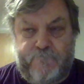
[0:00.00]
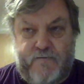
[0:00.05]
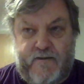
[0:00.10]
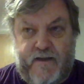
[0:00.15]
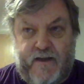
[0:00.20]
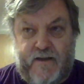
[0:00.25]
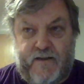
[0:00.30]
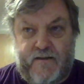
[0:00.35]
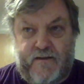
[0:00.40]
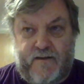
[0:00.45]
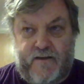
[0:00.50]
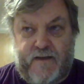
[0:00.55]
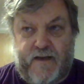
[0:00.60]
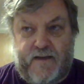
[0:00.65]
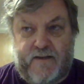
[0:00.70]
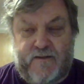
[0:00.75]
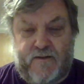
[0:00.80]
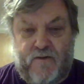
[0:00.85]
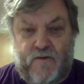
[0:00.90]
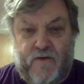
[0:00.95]
cat, uh,
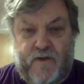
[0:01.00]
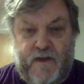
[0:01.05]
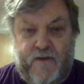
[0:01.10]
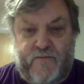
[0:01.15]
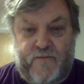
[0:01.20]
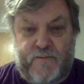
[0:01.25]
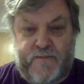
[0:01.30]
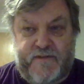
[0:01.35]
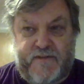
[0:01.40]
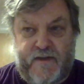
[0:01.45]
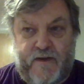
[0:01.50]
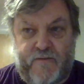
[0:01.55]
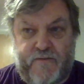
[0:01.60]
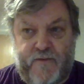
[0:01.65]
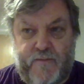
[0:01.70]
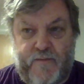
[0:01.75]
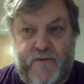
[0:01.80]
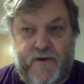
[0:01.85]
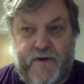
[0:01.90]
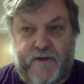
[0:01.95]
cat's claw came from South
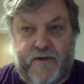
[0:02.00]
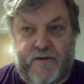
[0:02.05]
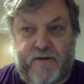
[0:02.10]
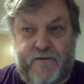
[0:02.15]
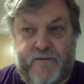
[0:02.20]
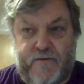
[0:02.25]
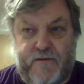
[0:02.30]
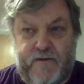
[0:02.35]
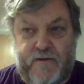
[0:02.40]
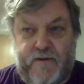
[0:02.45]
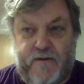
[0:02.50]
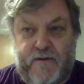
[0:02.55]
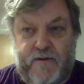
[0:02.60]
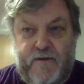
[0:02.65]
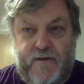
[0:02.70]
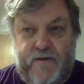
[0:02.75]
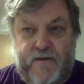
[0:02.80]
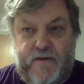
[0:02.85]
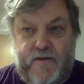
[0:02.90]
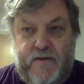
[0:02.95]
America,
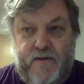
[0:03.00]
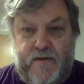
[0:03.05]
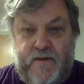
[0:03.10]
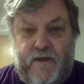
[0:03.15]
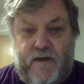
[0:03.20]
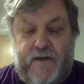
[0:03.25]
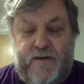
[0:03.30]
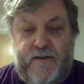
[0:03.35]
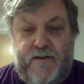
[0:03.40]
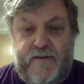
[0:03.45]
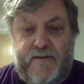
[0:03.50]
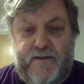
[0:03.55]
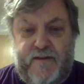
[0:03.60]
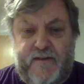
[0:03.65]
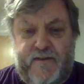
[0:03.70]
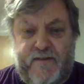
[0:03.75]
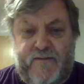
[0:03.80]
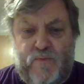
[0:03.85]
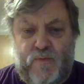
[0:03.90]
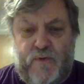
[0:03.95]
and it,
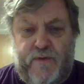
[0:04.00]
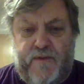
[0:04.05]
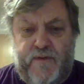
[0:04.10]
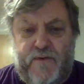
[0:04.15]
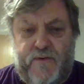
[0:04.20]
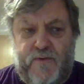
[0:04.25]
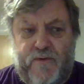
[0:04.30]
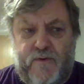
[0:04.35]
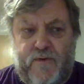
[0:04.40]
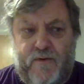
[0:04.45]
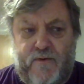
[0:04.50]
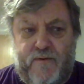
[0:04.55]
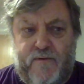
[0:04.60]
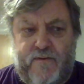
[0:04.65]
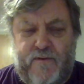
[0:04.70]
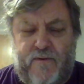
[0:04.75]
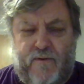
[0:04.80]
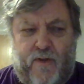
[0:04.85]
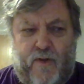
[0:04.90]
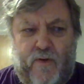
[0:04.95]
it's one of the no,
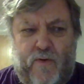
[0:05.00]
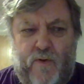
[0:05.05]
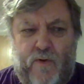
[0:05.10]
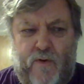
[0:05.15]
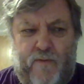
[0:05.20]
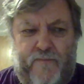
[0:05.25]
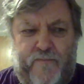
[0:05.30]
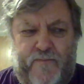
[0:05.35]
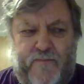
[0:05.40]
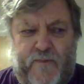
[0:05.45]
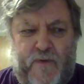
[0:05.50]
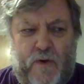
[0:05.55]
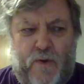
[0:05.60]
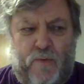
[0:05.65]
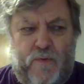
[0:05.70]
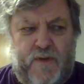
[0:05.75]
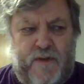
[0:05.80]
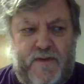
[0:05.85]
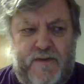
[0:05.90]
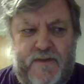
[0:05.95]
or, or,
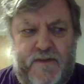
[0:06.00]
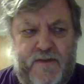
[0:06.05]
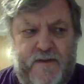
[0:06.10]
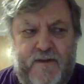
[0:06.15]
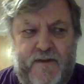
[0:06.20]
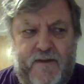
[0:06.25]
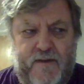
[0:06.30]
oldest,